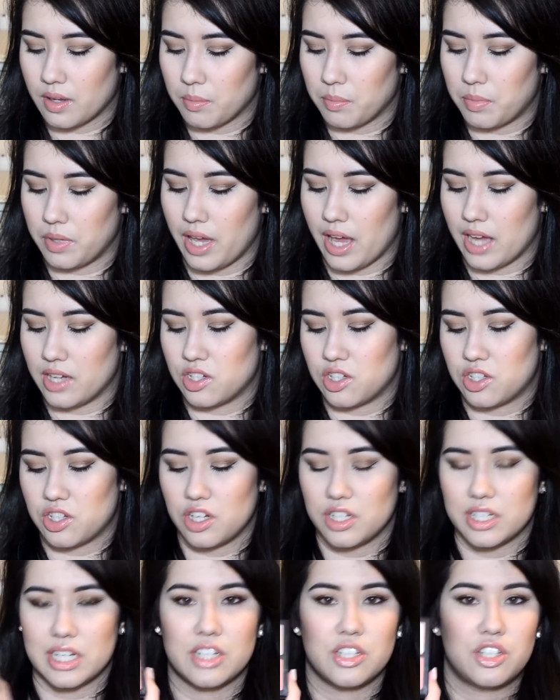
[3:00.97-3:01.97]
but yeah, just
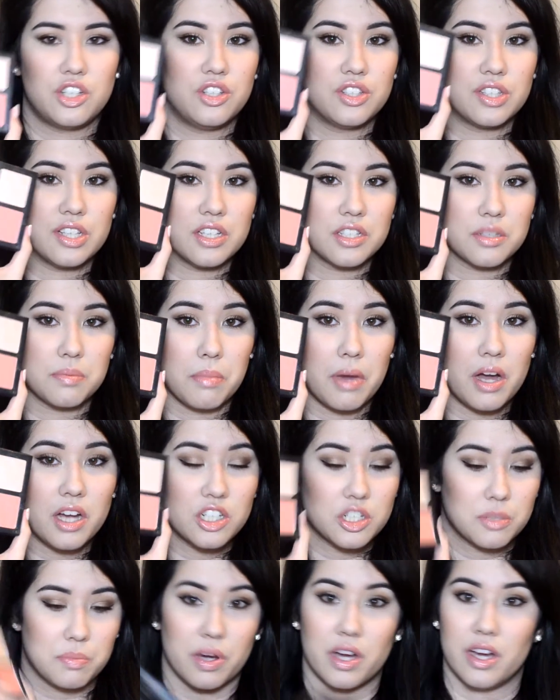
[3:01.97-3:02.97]
don't tend to use it as
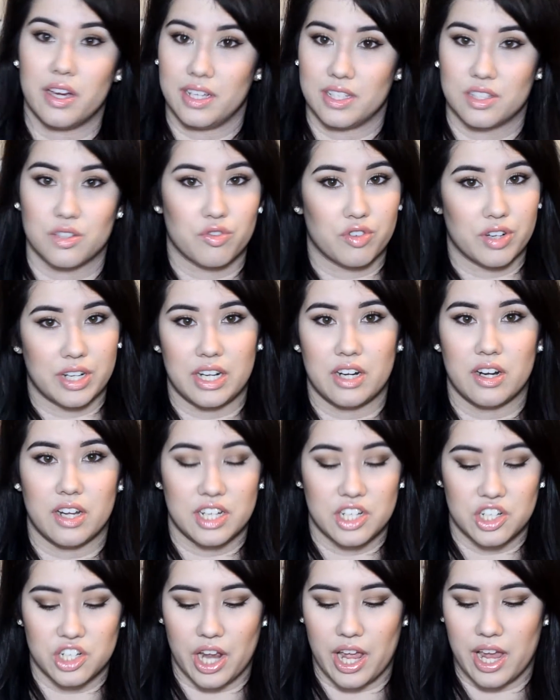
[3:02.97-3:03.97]
much, but it's a really nice
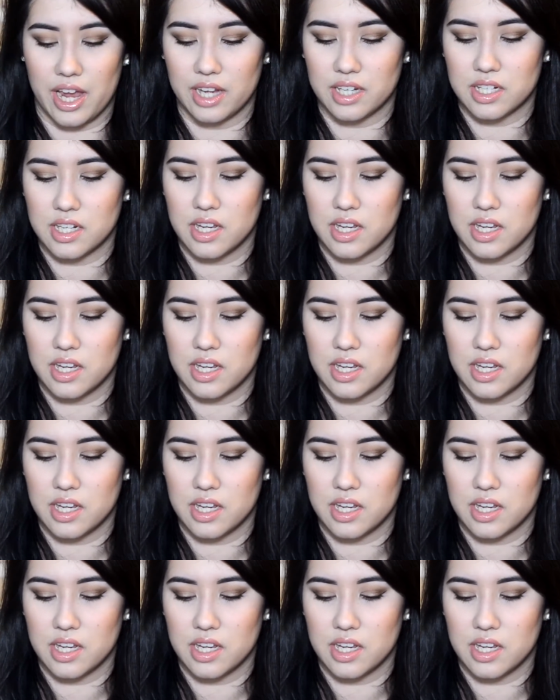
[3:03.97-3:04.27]
shade.